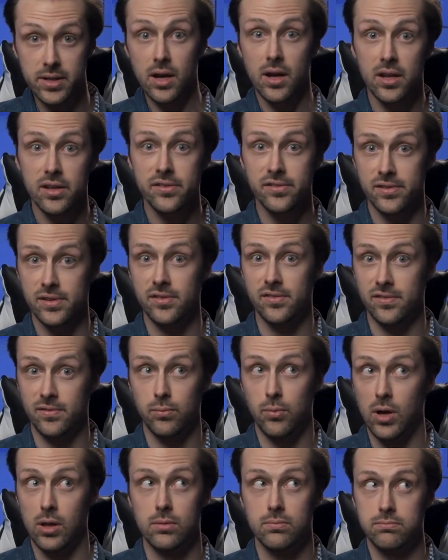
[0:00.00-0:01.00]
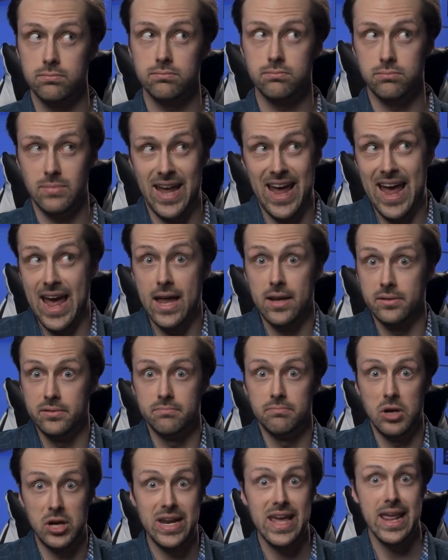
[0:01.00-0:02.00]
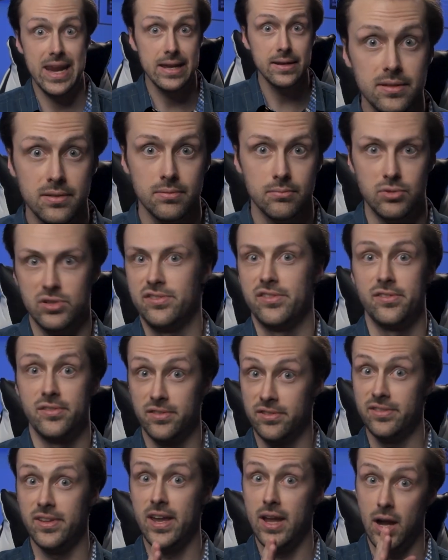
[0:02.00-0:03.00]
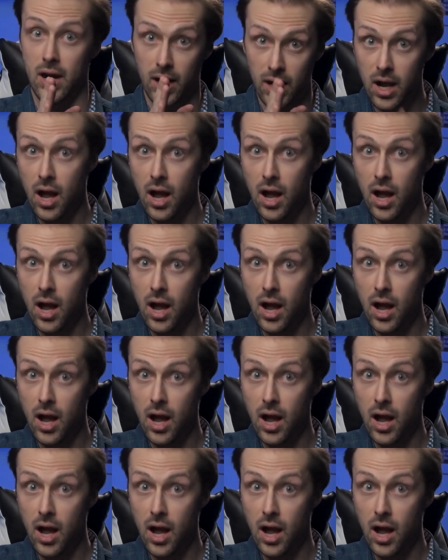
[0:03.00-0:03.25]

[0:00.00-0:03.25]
it does is, well, add an edit, which is to say a